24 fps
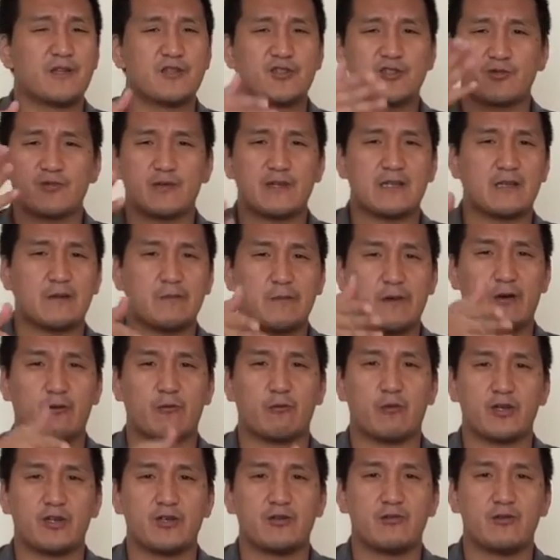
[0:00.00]
Shireen, about
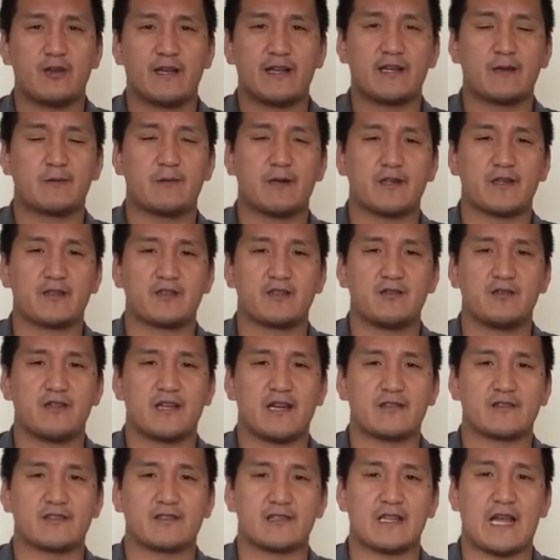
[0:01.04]
what you like about the
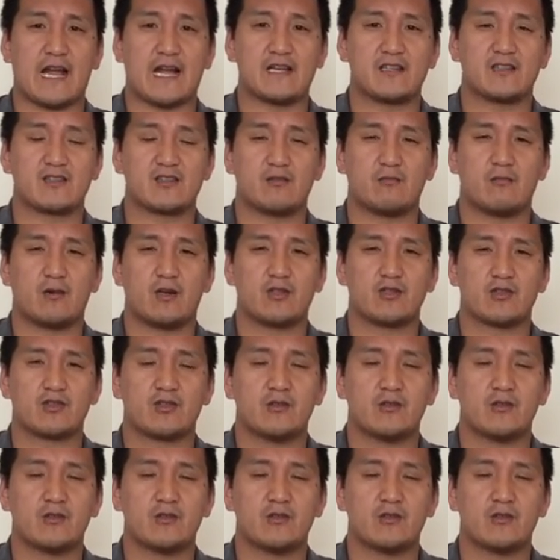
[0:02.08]
2009 so much?